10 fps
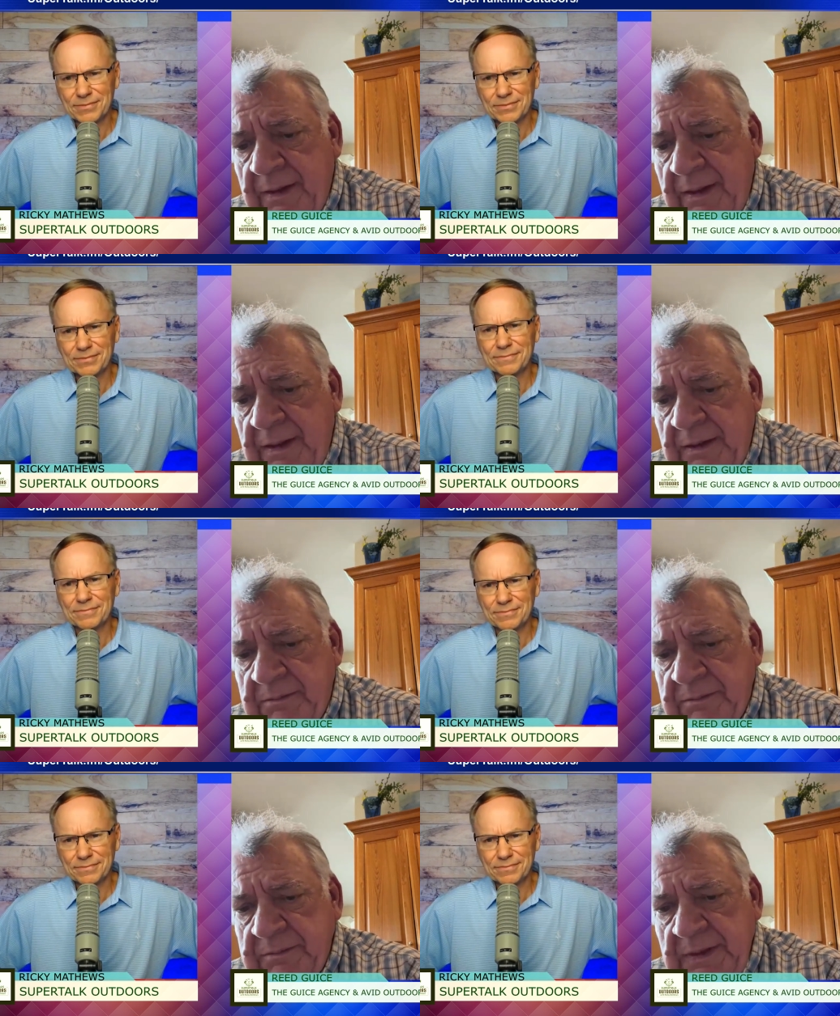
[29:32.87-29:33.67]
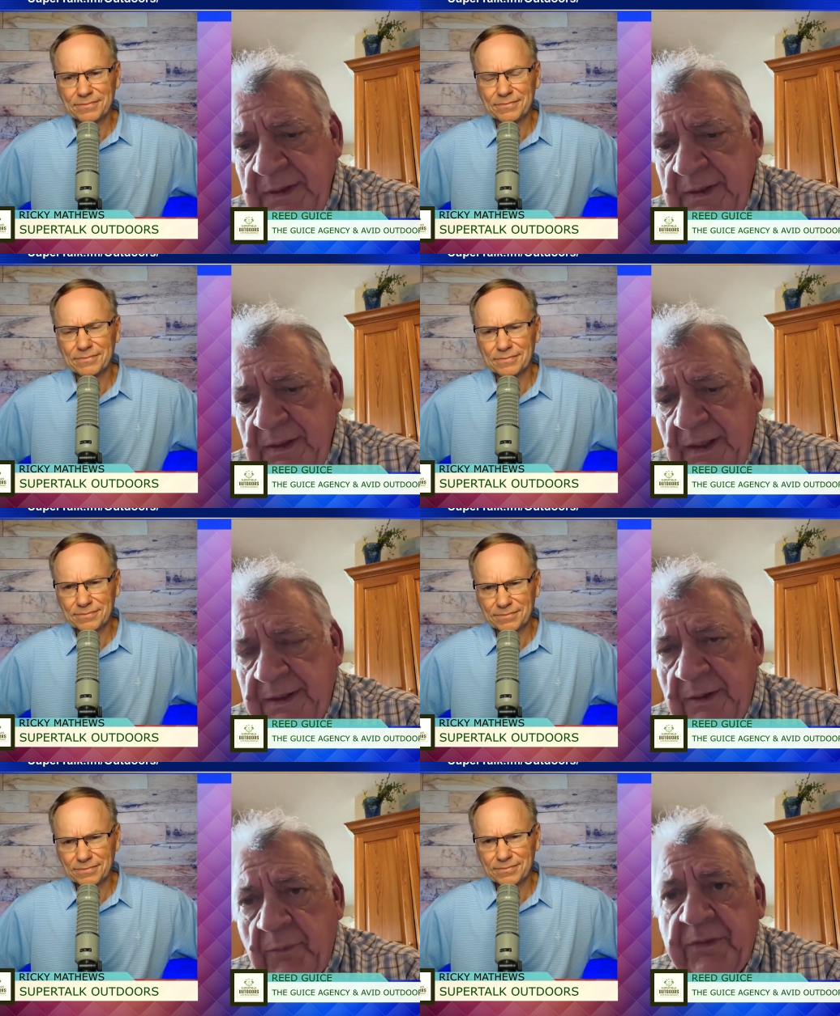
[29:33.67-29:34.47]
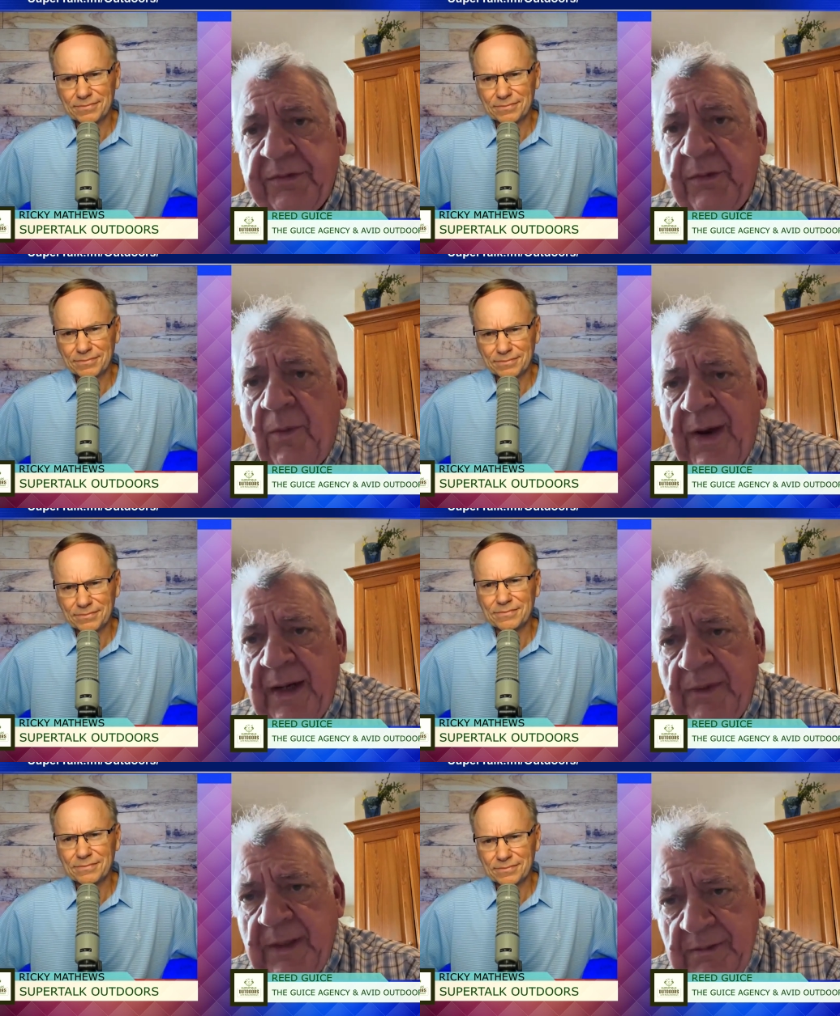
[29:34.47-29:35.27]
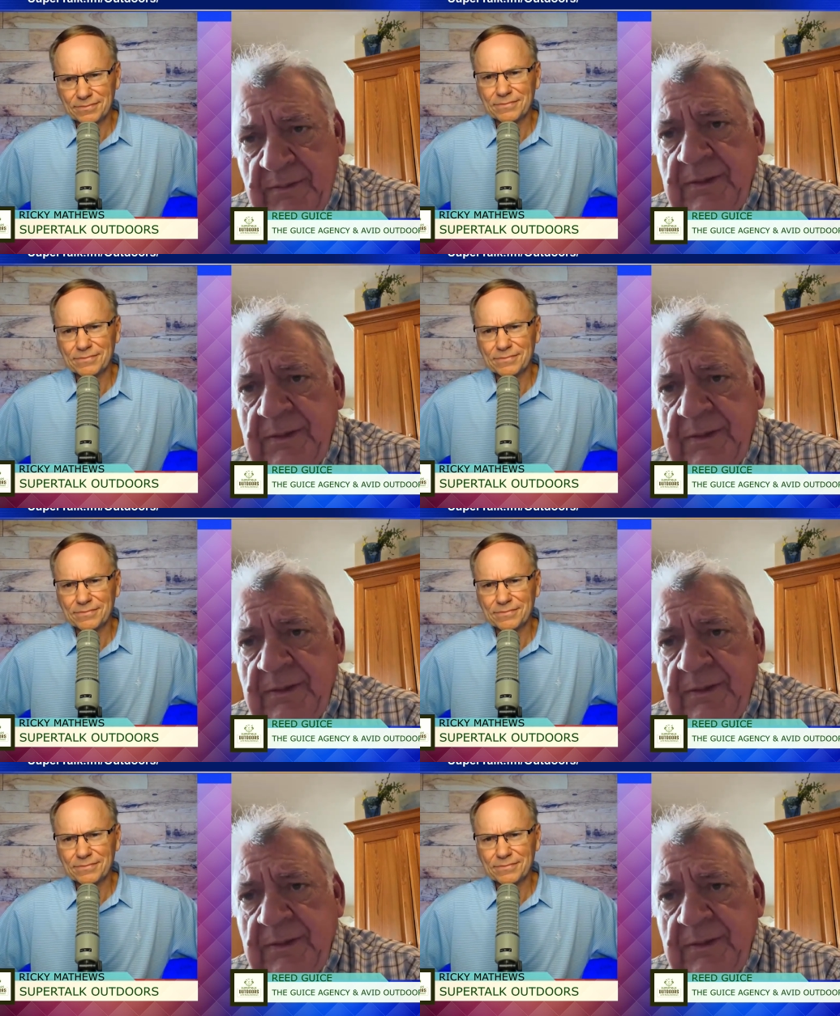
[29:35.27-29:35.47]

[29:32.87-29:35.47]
Speaker 1: um, uh, Restore Act money.